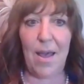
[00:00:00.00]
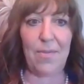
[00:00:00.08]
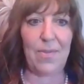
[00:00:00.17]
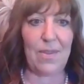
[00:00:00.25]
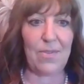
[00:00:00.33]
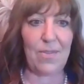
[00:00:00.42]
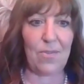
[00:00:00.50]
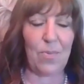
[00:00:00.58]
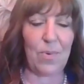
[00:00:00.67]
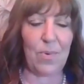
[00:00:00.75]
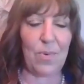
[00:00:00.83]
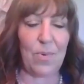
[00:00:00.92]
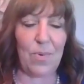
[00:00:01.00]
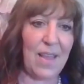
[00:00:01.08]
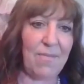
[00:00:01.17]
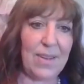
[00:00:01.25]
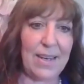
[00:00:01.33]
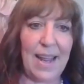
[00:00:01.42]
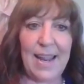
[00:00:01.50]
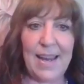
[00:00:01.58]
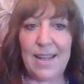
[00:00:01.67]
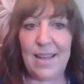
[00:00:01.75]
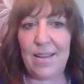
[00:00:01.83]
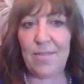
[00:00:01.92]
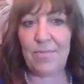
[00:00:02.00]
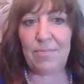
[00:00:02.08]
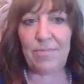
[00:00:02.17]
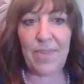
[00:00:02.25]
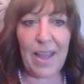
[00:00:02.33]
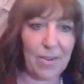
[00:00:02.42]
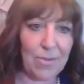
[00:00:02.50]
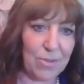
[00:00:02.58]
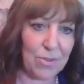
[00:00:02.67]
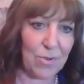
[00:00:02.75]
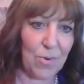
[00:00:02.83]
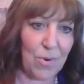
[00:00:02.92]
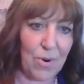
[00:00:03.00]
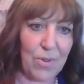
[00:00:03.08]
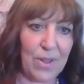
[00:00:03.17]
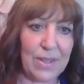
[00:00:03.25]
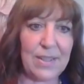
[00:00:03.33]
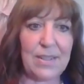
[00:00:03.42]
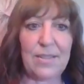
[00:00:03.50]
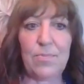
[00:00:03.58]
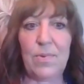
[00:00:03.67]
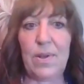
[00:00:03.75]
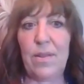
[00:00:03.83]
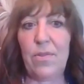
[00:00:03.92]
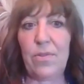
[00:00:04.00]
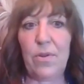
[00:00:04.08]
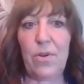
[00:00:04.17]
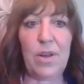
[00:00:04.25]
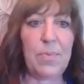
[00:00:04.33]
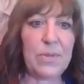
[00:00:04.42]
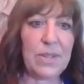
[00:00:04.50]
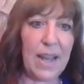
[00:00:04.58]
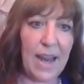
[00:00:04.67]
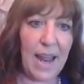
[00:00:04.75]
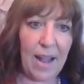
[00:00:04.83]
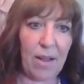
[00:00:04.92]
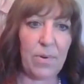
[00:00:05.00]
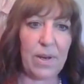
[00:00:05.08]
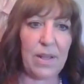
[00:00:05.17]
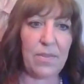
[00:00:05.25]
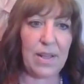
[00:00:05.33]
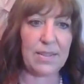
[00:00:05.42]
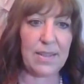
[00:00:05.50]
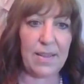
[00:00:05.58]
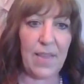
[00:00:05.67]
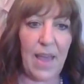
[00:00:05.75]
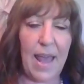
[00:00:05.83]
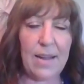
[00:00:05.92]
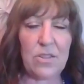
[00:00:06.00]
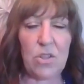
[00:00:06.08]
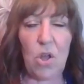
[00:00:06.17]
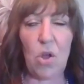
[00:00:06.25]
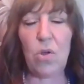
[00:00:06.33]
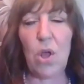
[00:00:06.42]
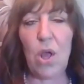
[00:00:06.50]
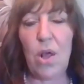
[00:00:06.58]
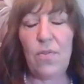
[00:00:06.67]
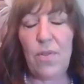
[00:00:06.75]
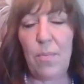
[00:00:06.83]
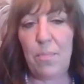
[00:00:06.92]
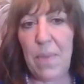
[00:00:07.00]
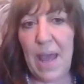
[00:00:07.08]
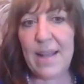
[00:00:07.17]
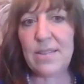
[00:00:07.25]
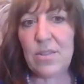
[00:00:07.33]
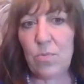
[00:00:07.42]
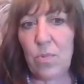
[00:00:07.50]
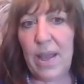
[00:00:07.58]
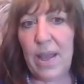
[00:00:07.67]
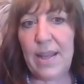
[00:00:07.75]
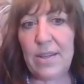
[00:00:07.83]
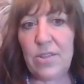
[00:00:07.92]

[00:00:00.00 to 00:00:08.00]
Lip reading: this is with a 780 FICO score. This is with 30% equity, things like that. So the best way